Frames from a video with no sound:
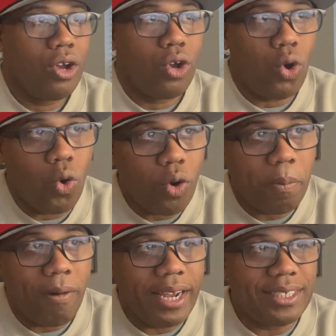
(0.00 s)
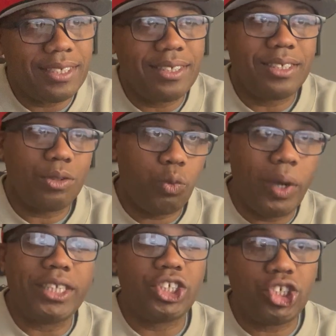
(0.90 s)
Core prices,
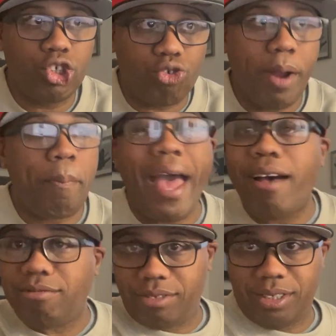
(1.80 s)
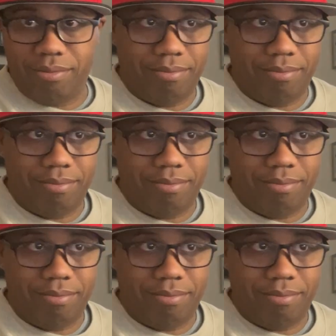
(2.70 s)
which strip out